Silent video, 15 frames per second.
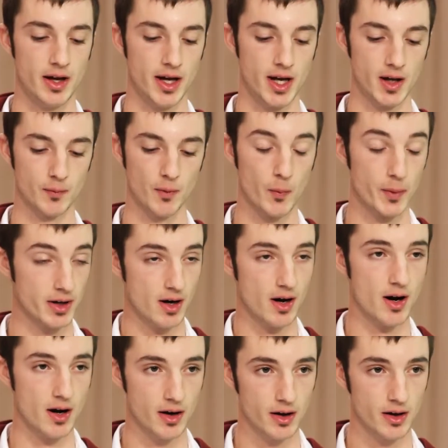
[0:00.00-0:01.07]
And what we
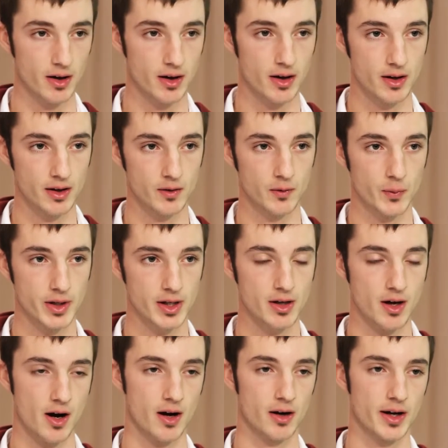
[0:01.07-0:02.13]
are, we
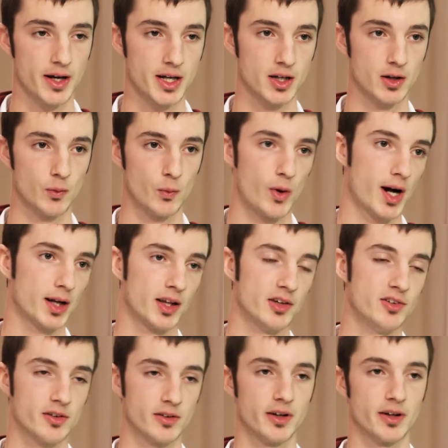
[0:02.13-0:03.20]
are a
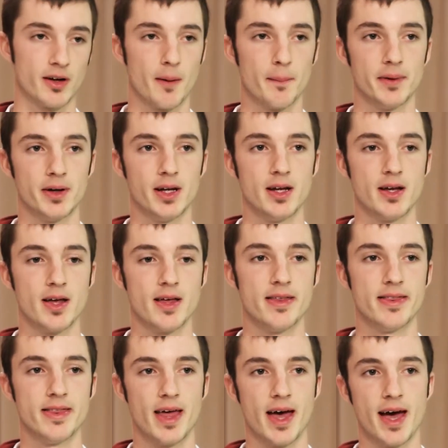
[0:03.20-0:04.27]
wireless internet company
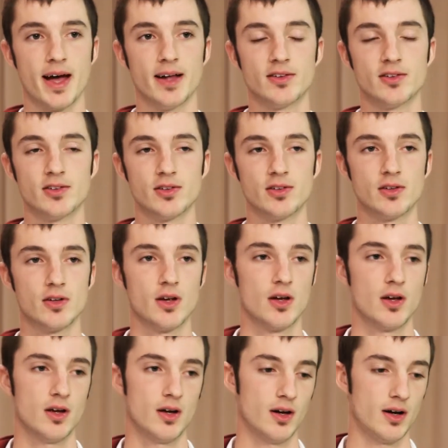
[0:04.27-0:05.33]
that
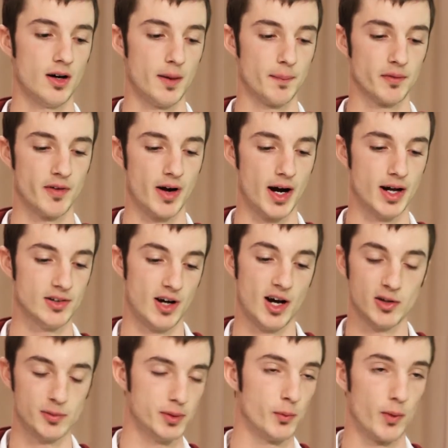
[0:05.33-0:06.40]
uh, provides
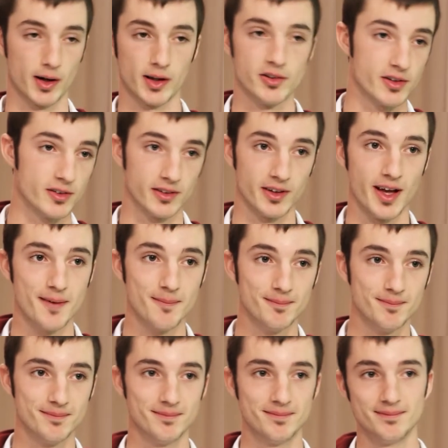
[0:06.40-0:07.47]
high-speed wireless internet
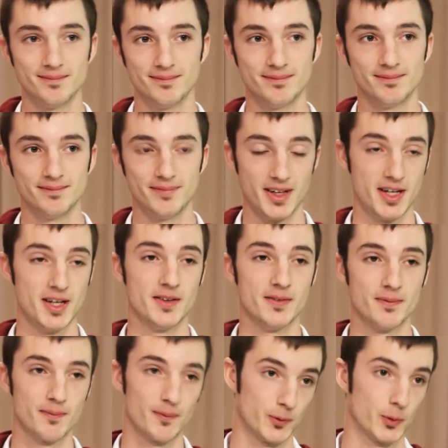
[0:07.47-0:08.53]

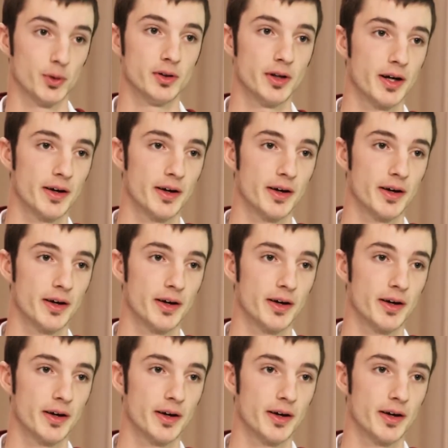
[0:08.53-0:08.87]
in rural